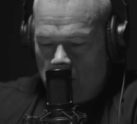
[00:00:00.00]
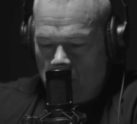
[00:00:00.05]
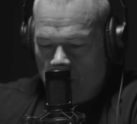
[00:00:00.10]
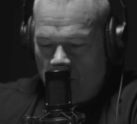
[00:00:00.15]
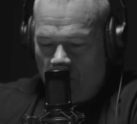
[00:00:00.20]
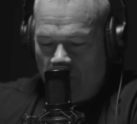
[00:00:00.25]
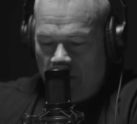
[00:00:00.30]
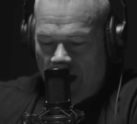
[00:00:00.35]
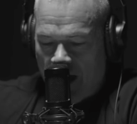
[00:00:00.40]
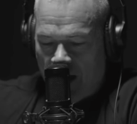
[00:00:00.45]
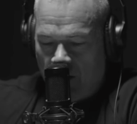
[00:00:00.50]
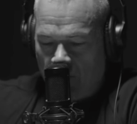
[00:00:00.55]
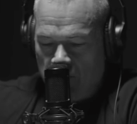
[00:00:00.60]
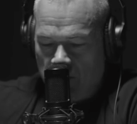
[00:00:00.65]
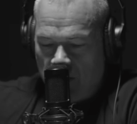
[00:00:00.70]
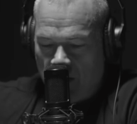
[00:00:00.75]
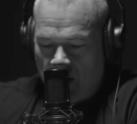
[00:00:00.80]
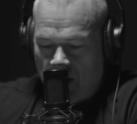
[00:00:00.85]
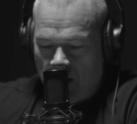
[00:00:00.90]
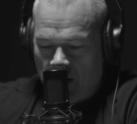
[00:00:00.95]
we went out,
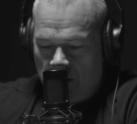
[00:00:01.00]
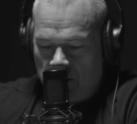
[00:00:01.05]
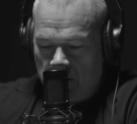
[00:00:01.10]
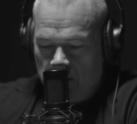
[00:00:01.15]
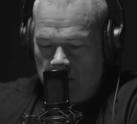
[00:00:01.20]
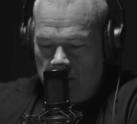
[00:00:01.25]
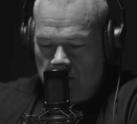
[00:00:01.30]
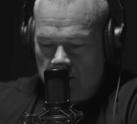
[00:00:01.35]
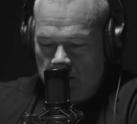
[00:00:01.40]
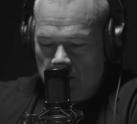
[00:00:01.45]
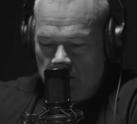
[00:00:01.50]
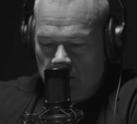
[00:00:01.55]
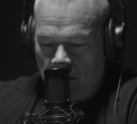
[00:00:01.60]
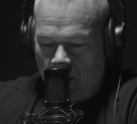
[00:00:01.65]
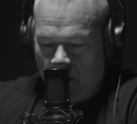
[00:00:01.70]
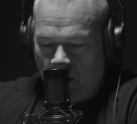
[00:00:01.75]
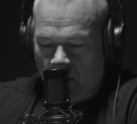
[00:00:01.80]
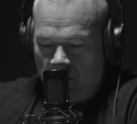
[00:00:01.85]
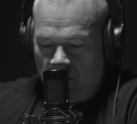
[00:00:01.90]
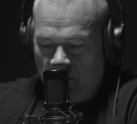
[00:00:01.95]
and
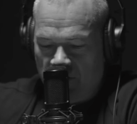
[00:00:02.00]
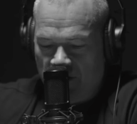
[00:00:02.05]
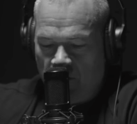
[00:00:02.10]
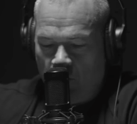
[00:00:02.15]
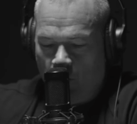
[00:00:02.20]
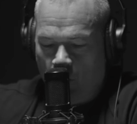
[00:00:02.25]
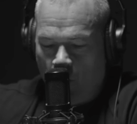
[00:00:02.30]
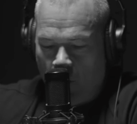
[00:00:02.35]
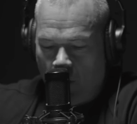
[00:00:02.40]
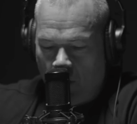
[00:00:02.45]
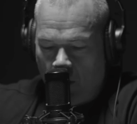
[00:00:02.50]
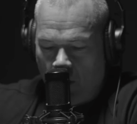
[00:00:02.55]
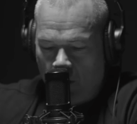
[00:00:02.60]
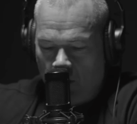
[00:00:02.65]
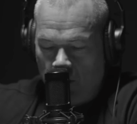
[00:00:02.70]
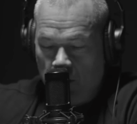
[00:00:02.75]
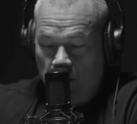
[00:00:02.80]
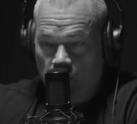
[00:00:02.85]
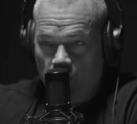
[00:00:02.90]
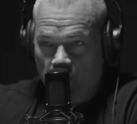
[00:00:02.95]
on their
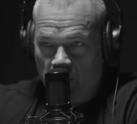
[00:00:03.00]
wall